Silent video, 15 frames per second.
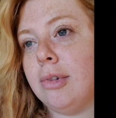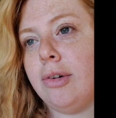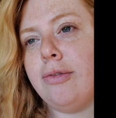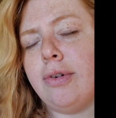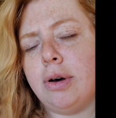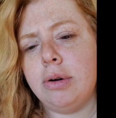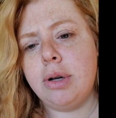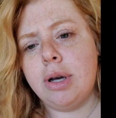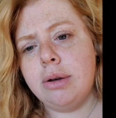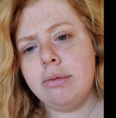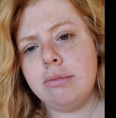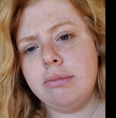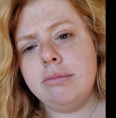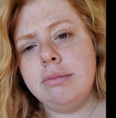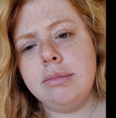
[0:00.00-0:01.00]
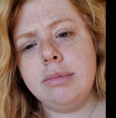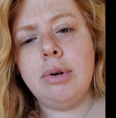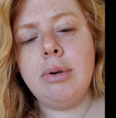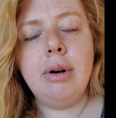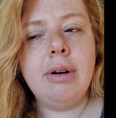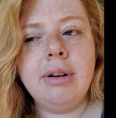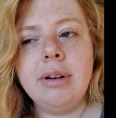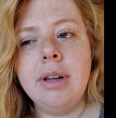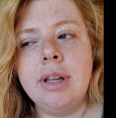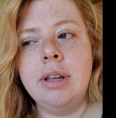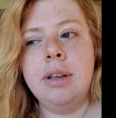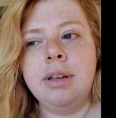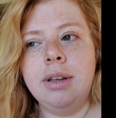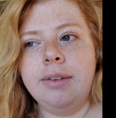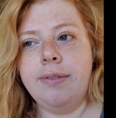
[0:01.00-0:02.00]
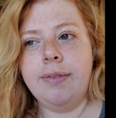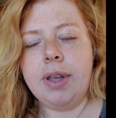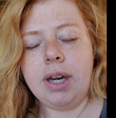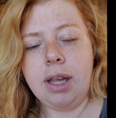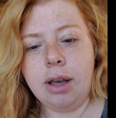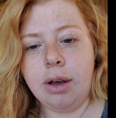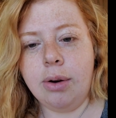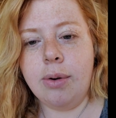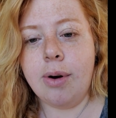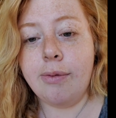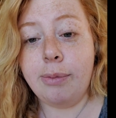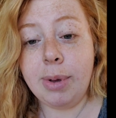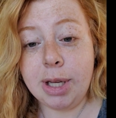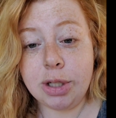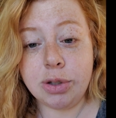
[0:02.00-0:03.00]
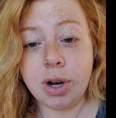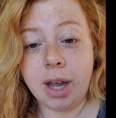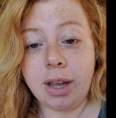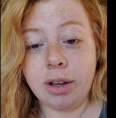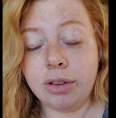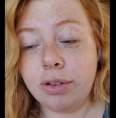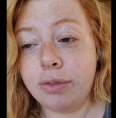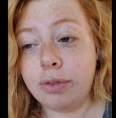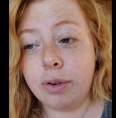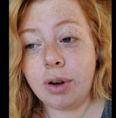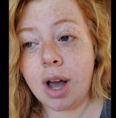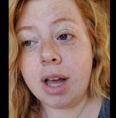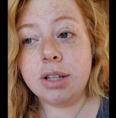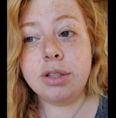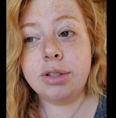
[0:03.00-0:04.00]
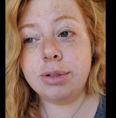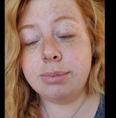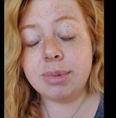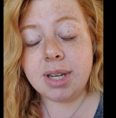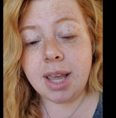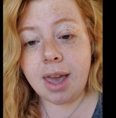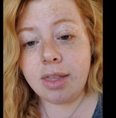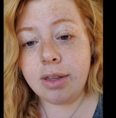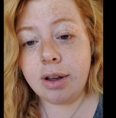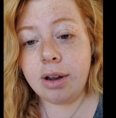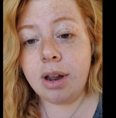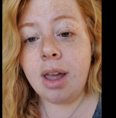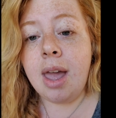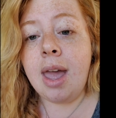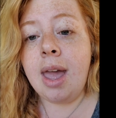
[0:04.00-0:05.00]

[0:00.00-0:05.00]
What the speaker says: photo or video of me trying on the full costume together.